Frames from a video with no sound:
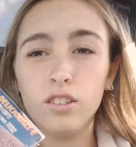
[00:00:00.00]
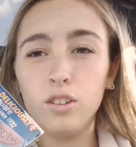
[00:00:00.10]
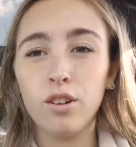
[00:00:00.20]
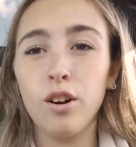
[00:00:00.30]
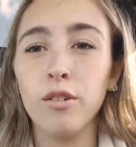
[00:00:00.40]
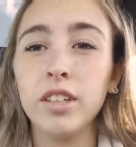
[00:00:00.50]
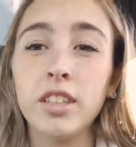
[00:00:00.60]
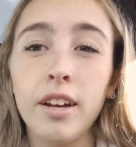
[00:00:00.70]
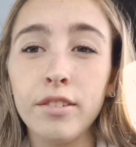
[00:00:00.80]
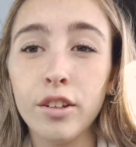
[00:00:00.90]
chocolate
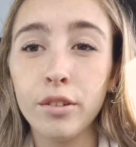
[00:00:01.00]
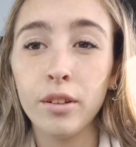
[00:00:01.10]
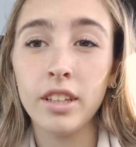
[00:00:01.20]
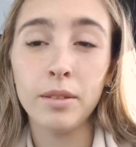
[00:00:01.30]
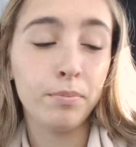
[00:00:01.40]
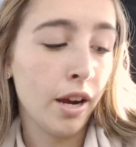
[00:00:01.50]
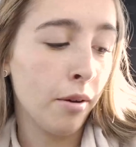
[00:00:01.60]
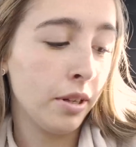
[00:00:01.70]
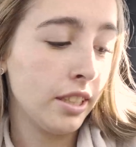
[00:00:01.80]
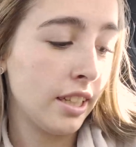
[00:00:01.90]
orange packages, these
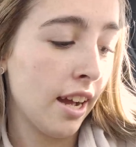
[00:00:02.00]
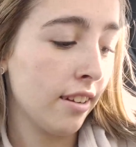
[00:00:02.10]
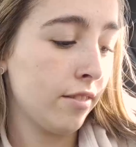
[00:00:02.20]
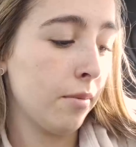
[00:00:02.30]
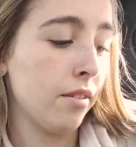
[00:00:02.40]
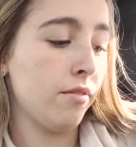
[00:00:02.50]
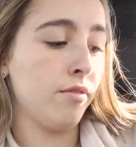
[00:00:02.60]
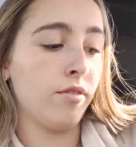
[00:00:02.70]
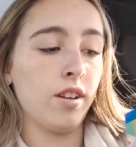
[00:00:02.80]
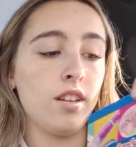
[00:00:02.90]
brownie stacks,
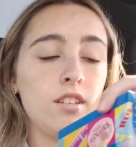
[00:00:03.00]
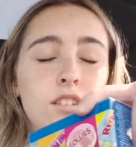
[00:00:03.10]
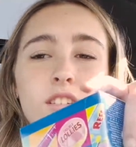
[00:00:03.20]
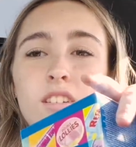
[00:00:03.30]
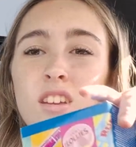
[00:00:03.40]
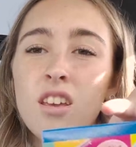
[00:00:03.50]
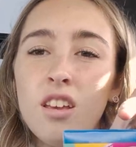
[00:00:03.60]
brownies,